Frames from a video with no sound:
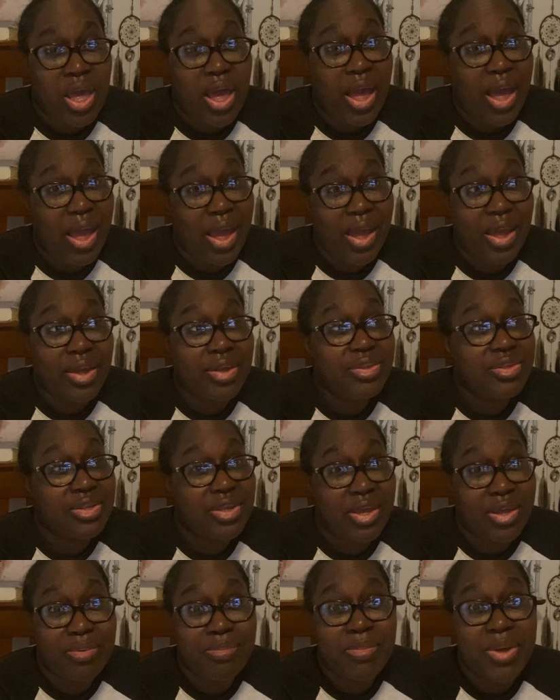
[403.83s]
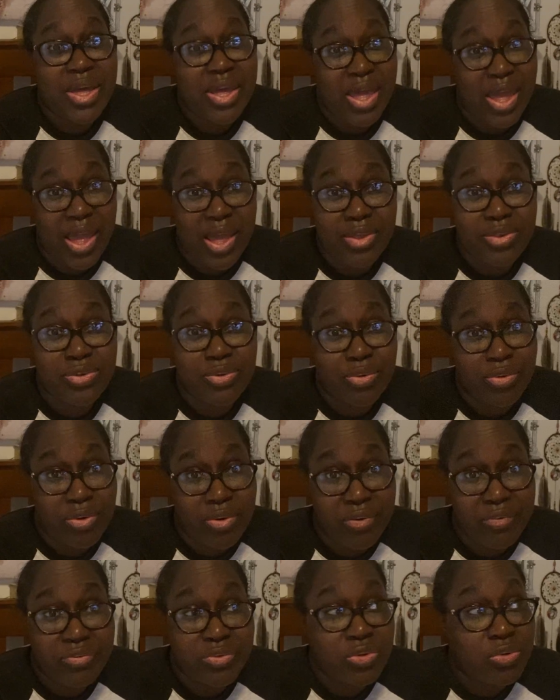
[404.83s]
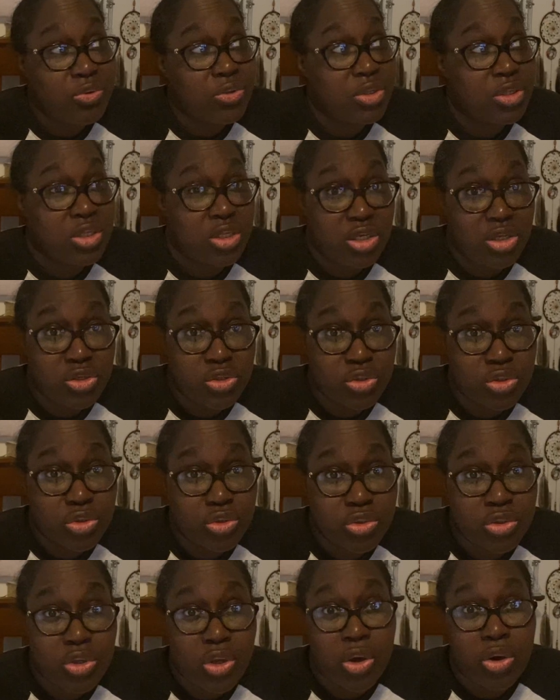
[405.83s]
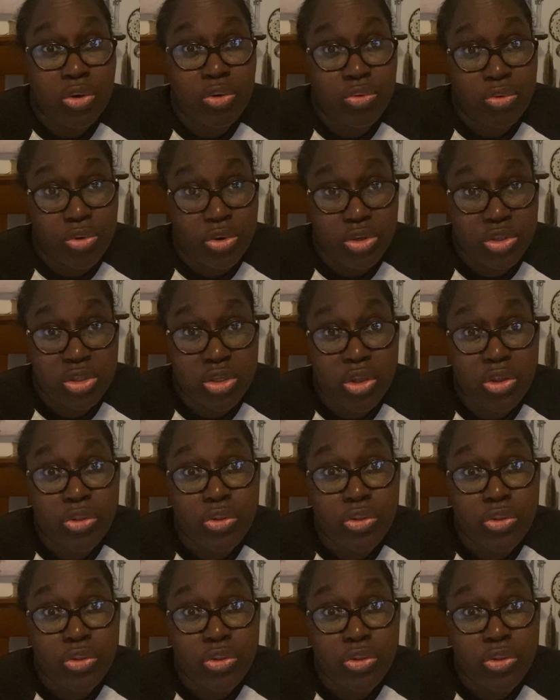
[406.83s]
I take my hats off to the teachers across